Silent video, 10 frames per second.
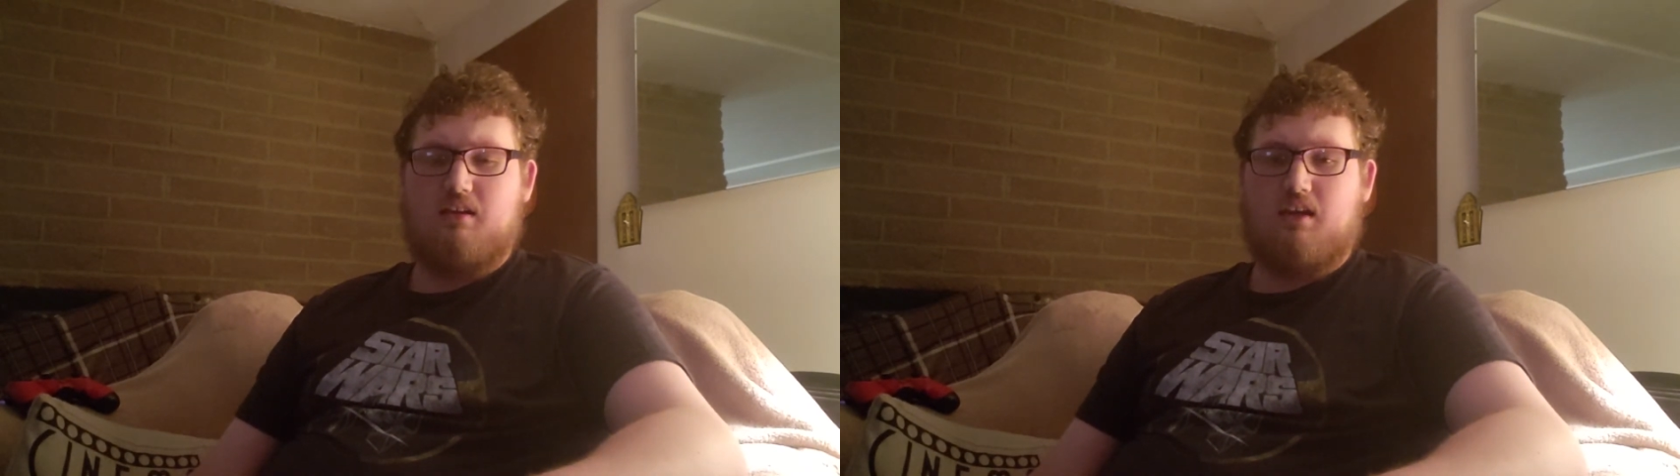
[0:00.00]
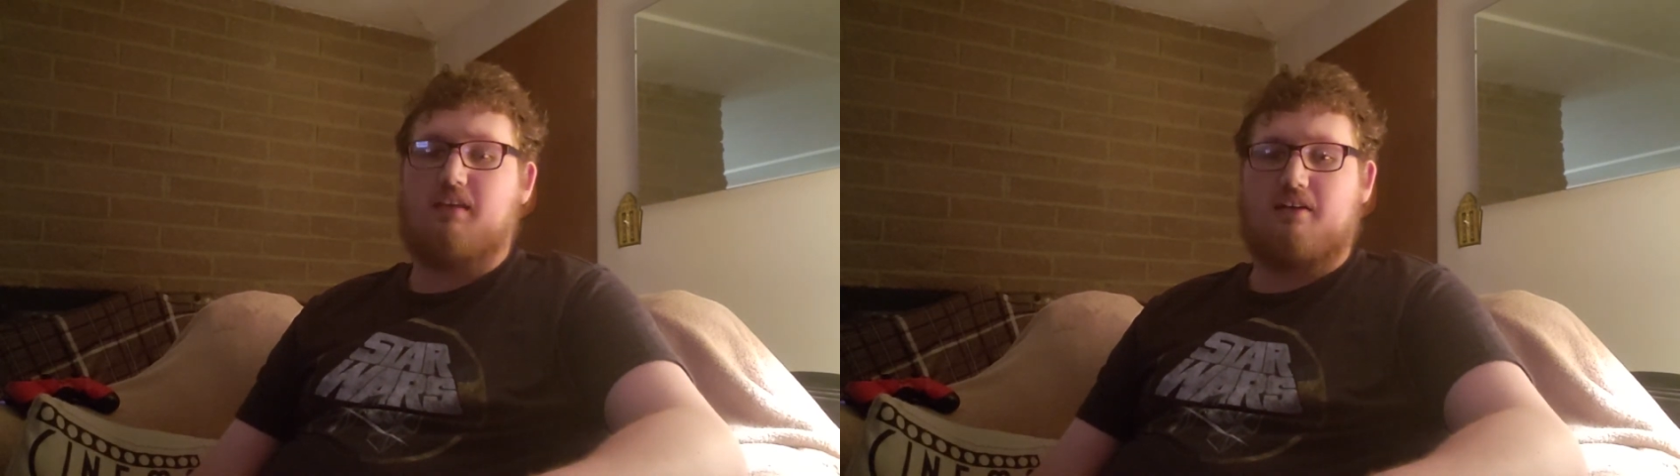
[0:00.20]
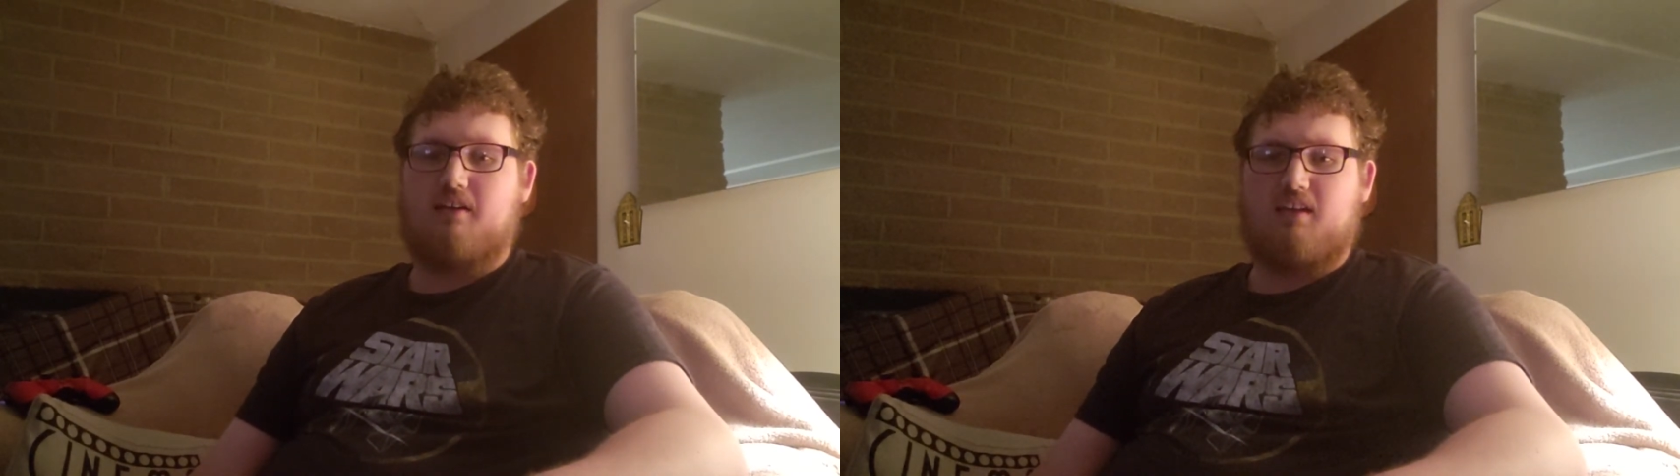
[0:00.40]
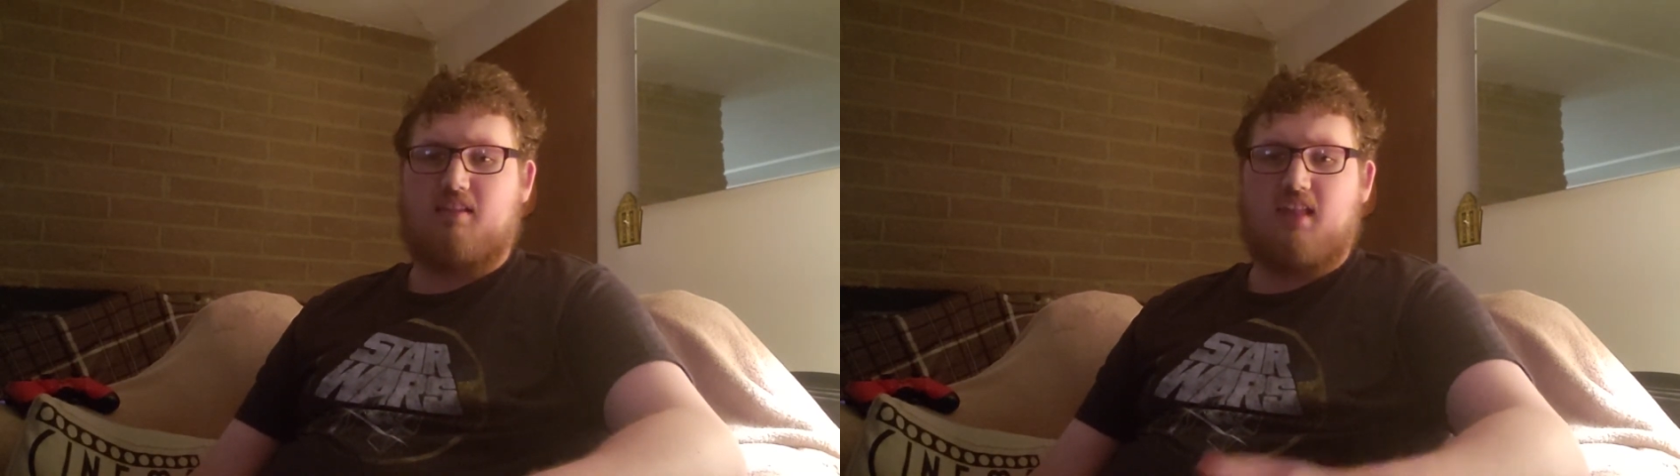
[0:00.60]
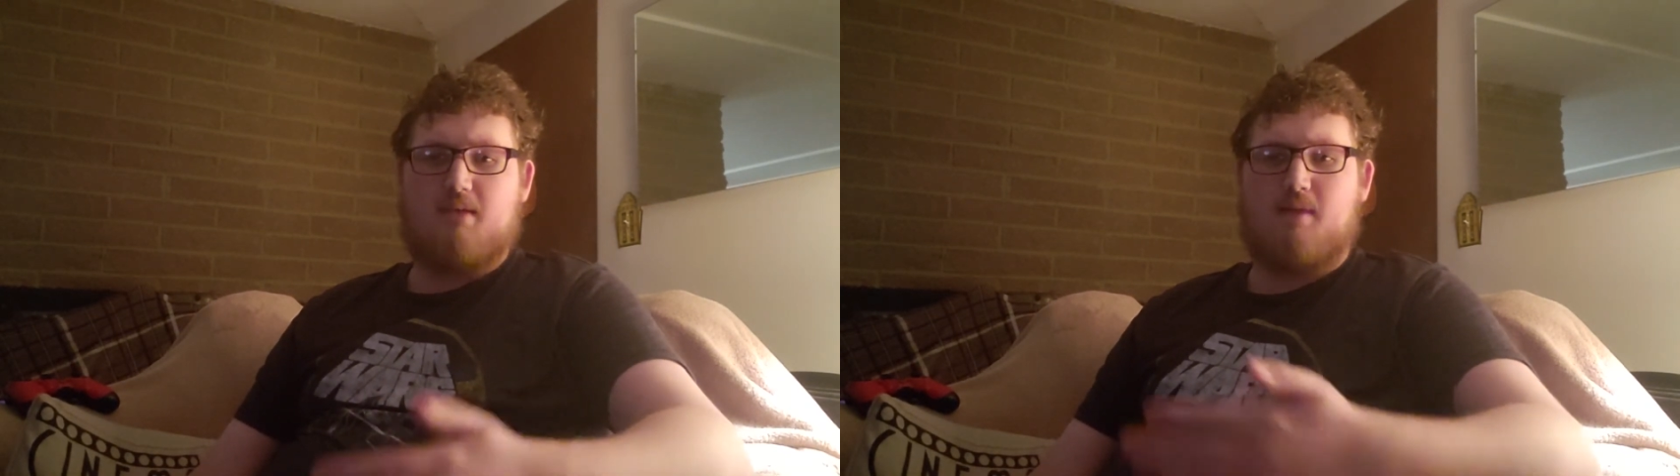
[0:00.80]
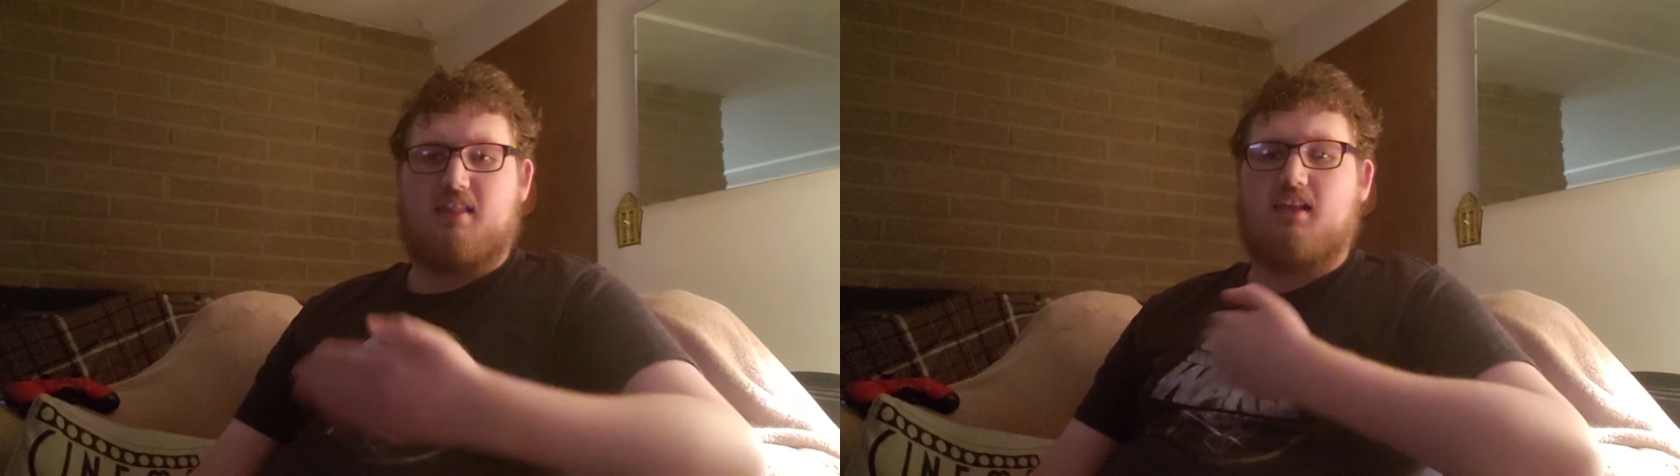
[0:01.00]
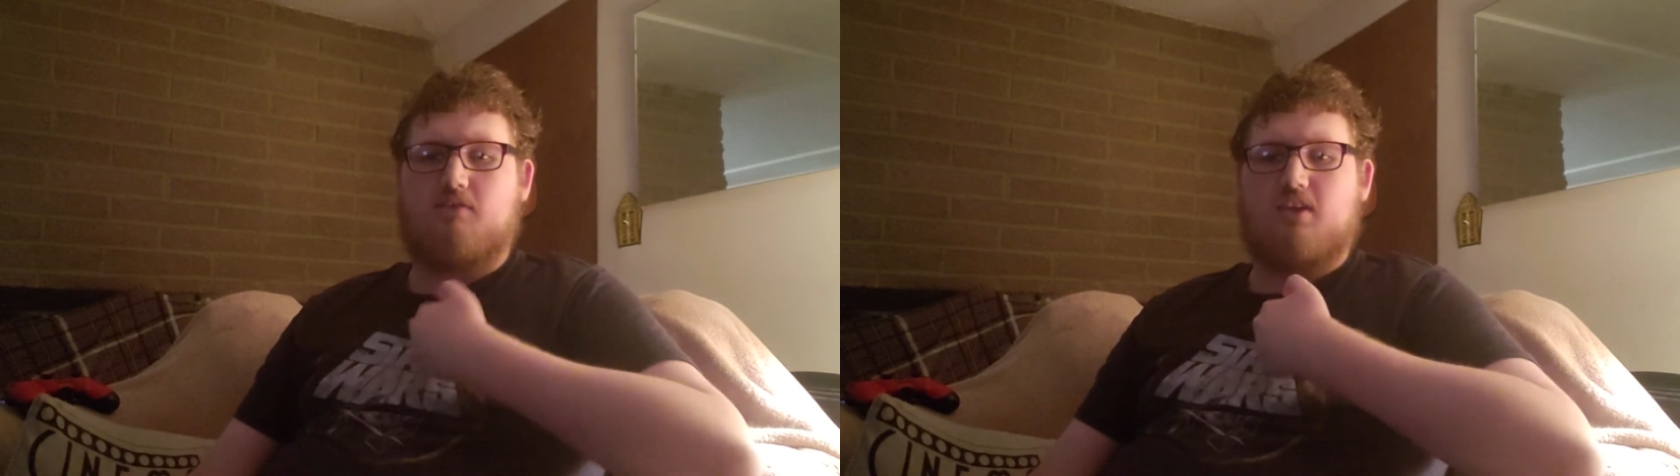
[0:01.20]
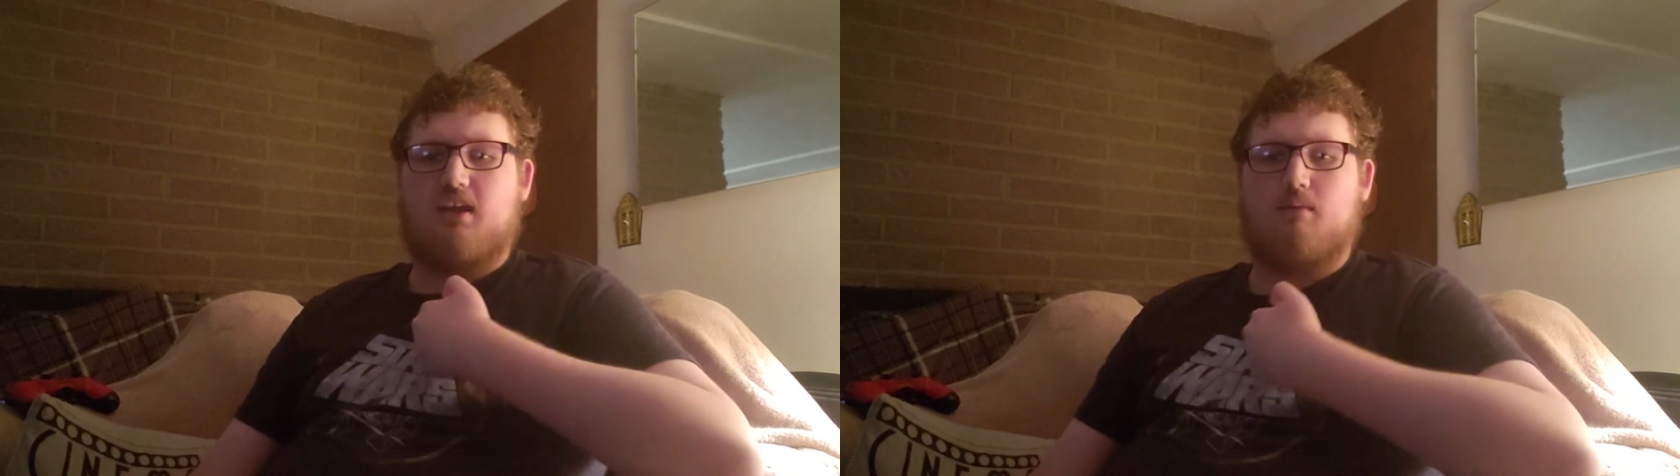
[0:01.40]
and literally save
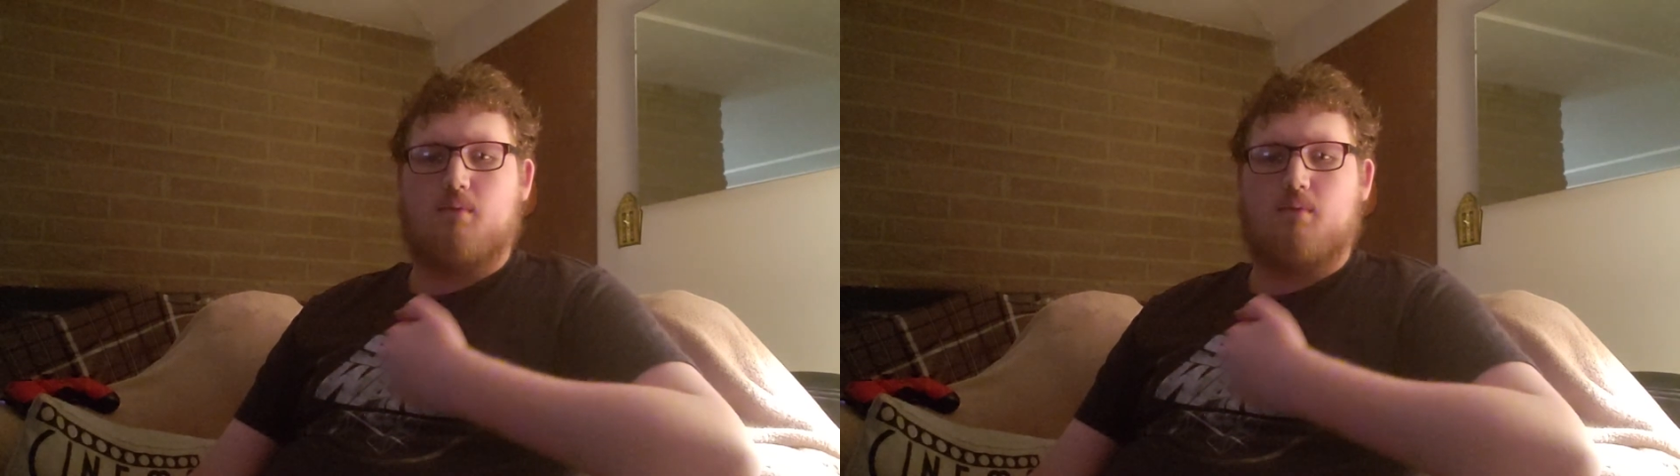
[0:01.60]
myself $10